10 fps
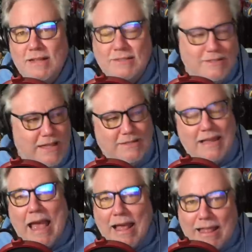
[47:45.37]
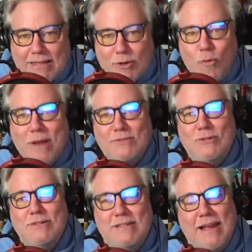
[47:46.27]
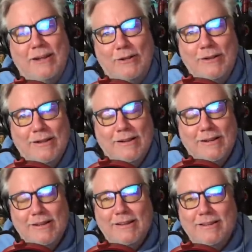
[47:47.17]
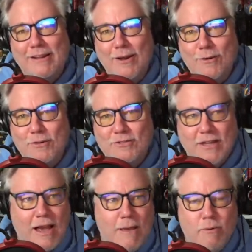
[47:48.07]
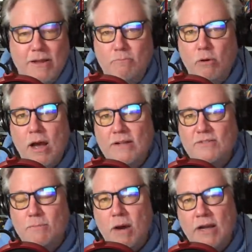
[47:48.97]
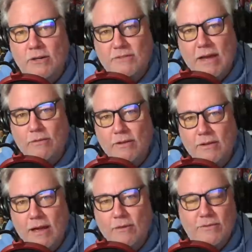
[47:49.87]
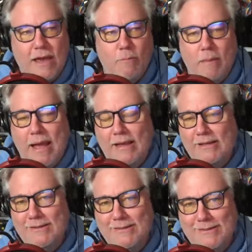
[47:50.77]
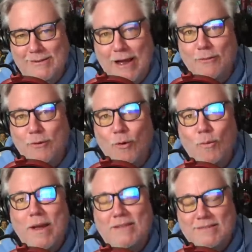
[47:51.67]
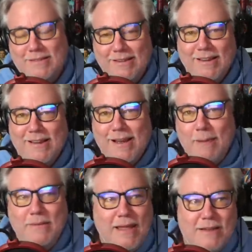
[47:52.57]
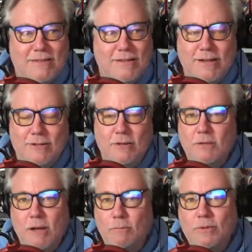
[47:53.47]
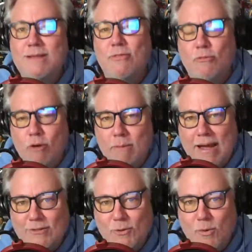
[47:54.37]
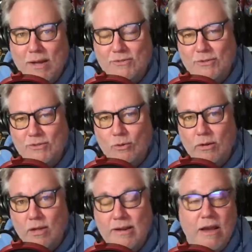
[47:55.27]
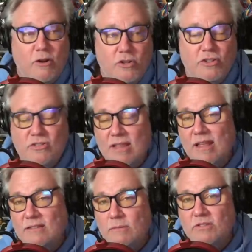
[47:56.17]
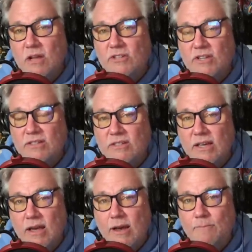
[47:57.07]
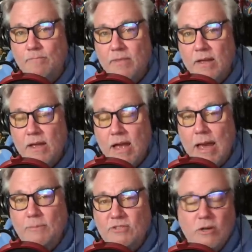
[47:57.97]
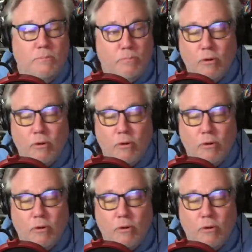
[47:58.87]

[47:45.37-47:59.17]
That's a Western tale. You know, there's a guy bringing brides to minors out in the outback, out in the Old West. I mean, that is a complete throwback to a Western storyline. Now, could you say that's a misogynistic episode?